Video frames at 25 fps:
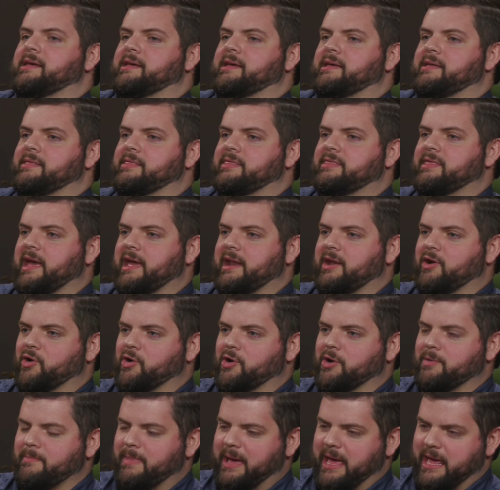than
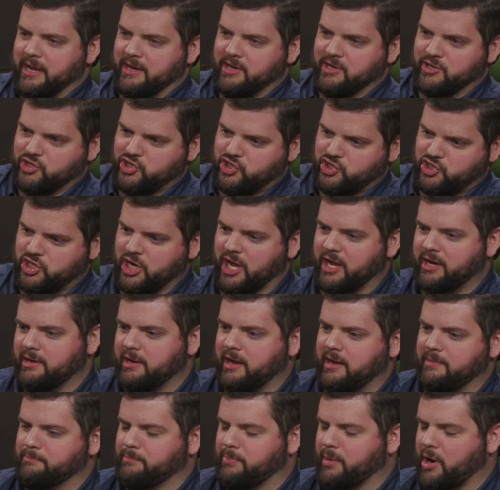her men shut
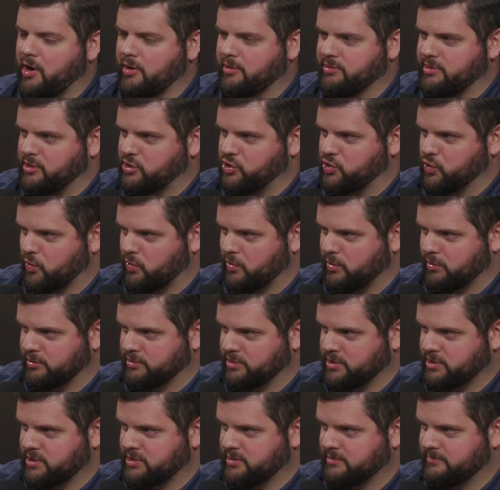and bar the
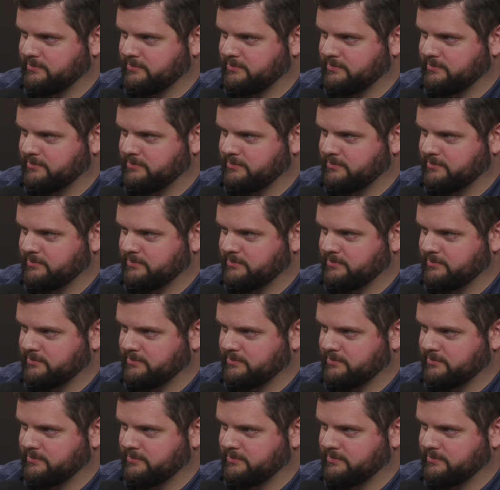doors